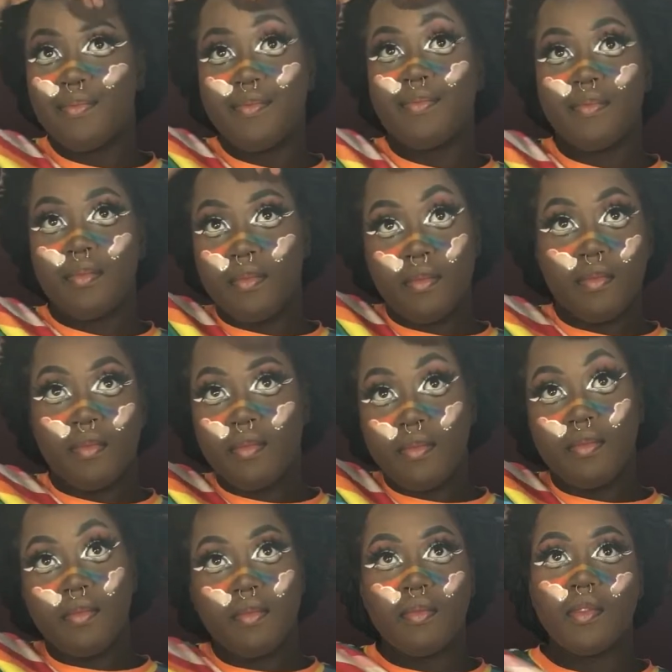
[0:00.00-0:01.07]
everything,
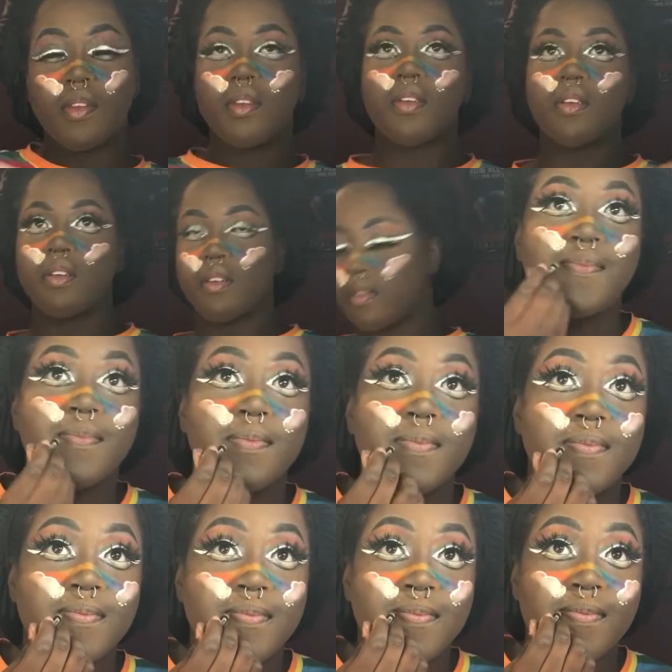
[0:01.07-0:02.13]
just to make sure everything's
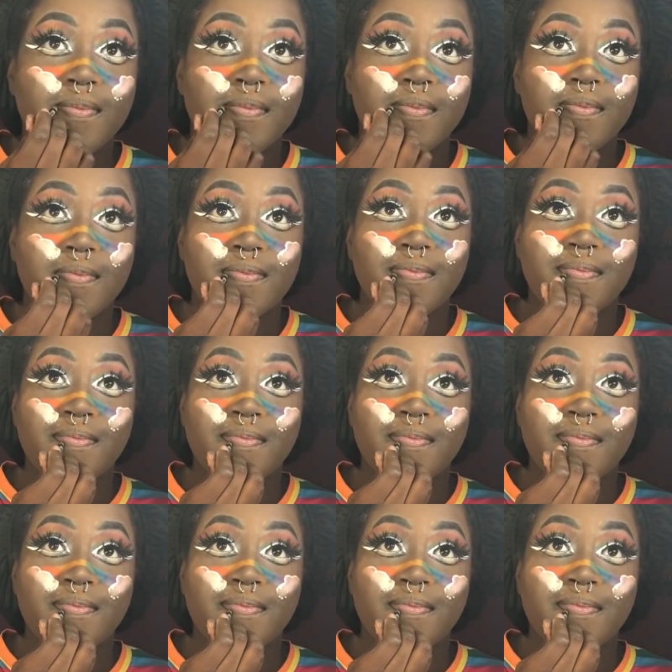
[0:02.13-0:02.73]
evened out.